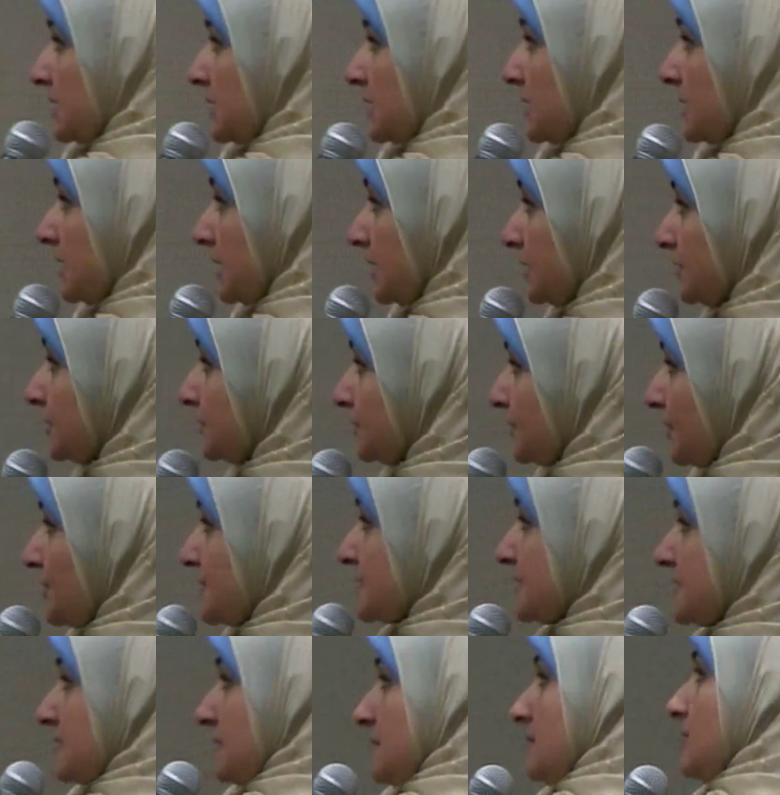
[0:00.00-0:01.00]
the
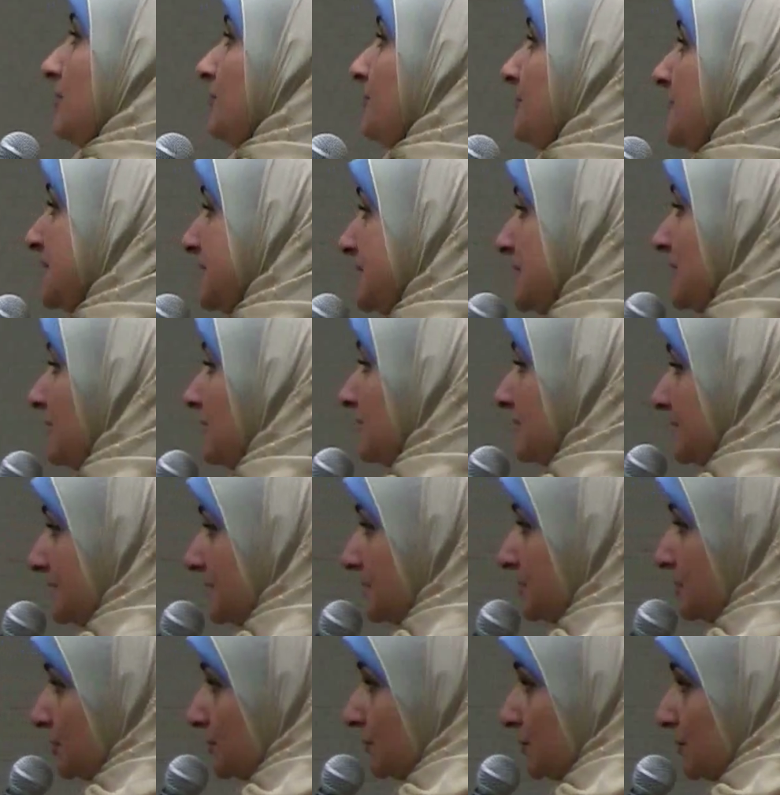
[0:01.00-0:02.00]
antitoxin of Bacillus
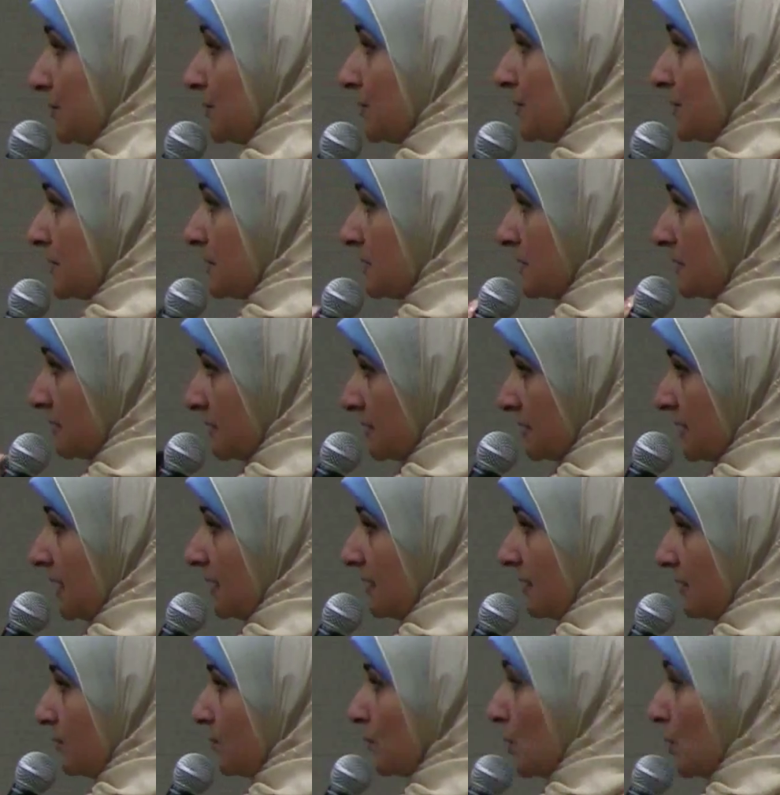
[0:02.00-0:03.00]
do
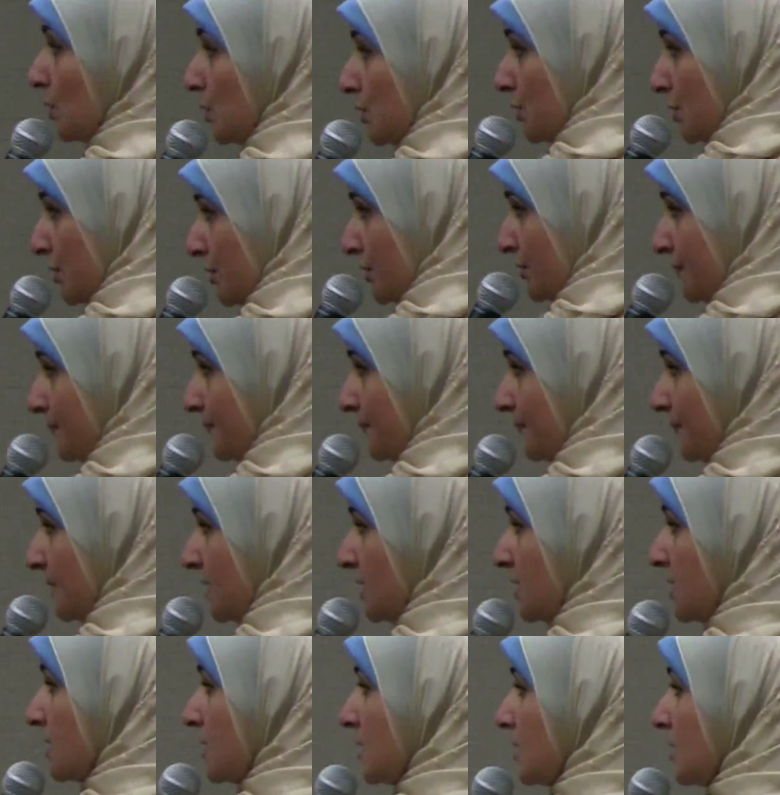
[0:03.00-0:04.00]
the work.
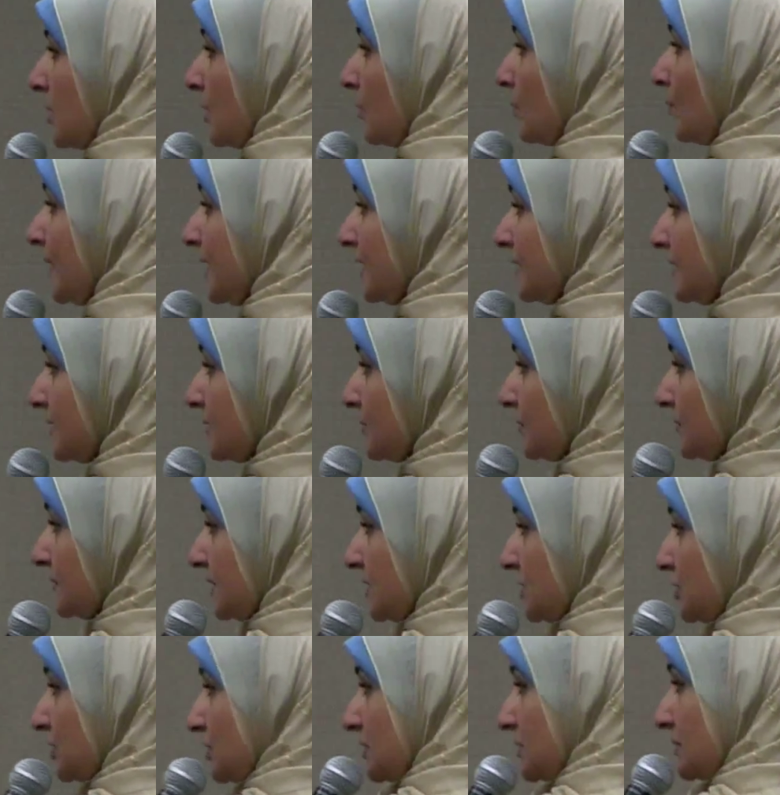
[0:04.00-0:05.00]
When the
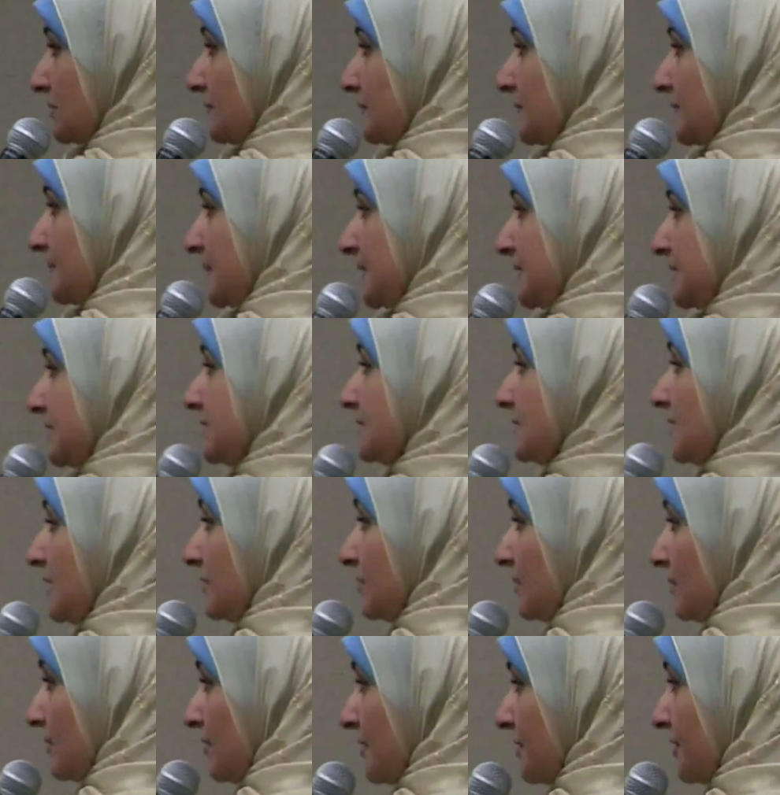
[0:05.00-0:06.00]
condition of the bacterial
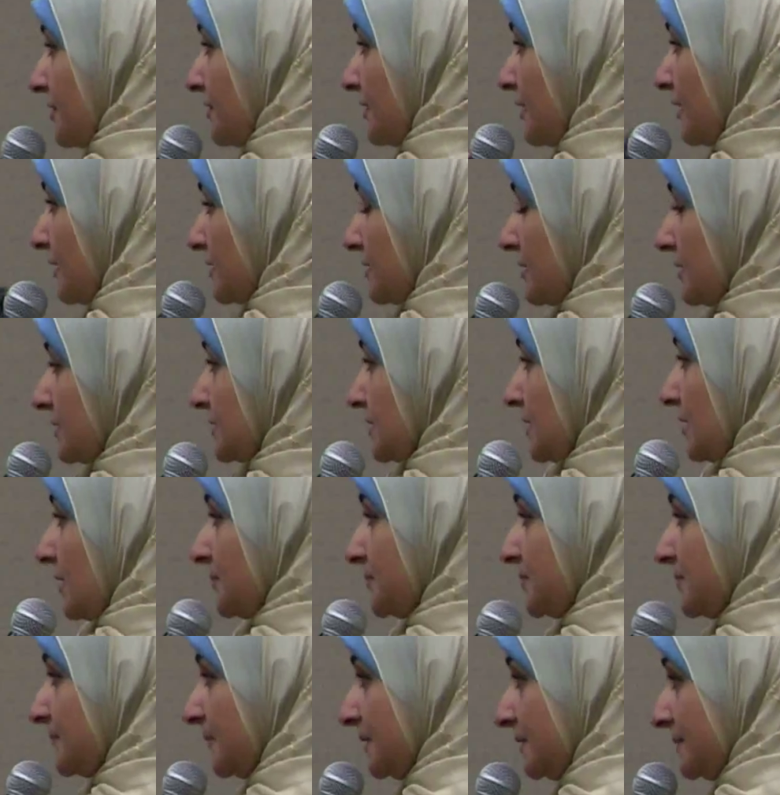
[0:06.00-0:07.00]
growth are not
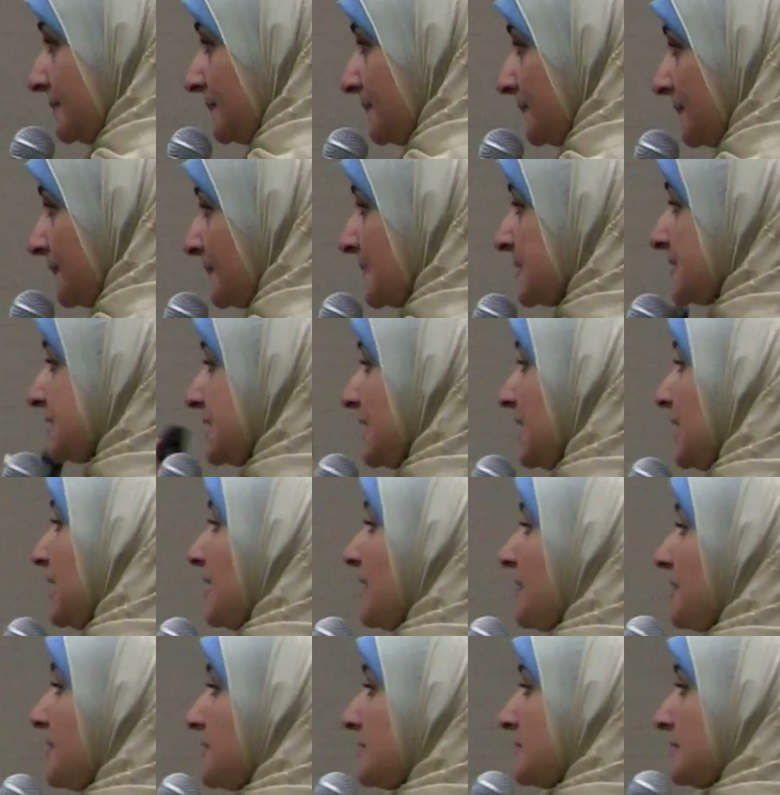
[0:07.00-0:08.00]
optimal, Bacillus
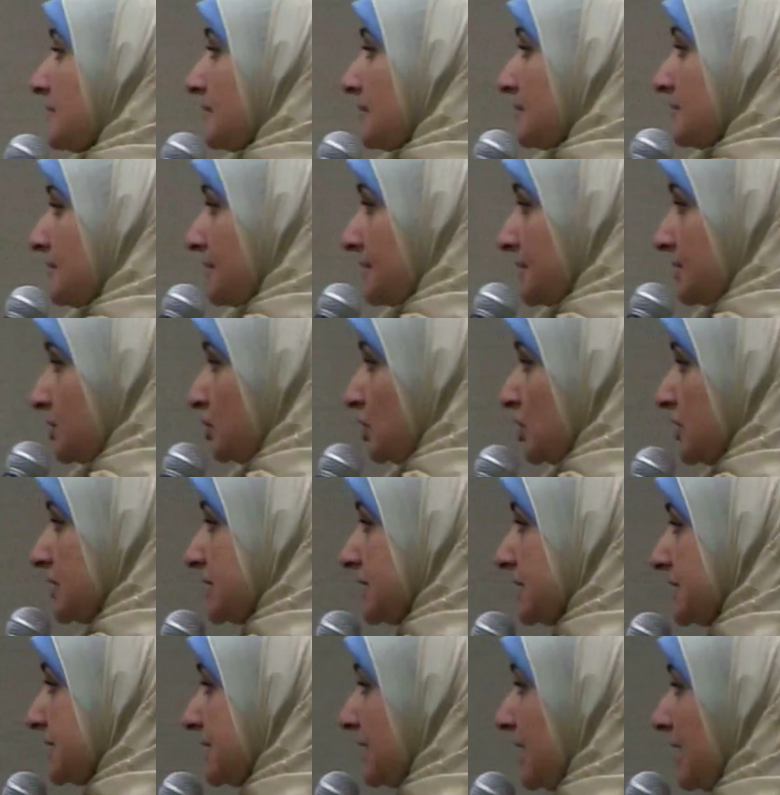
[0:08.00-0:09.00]

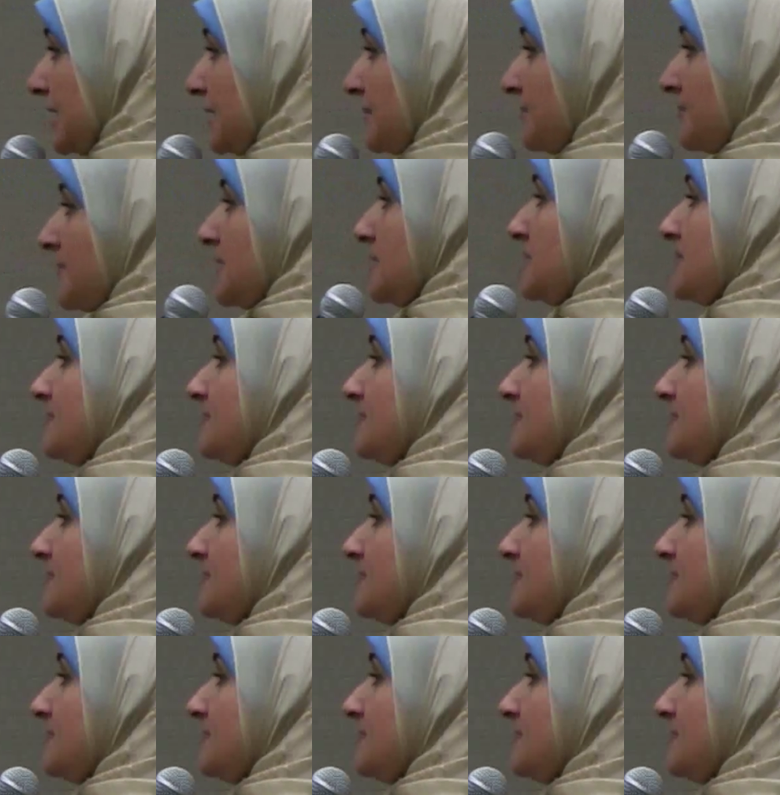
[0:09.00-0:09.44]
thuringiensis, like many